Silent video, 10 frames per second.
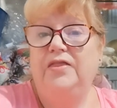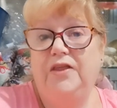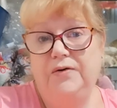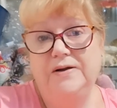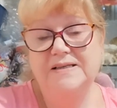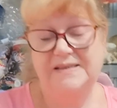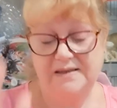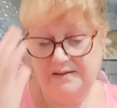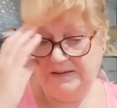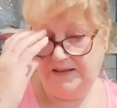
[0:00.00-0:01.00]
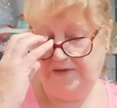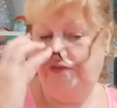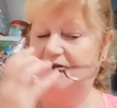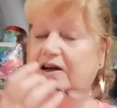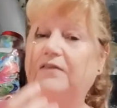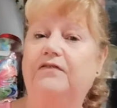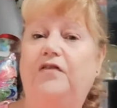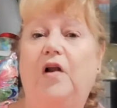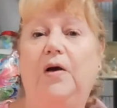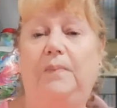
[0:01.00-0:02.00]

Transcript: There is... If you don't follow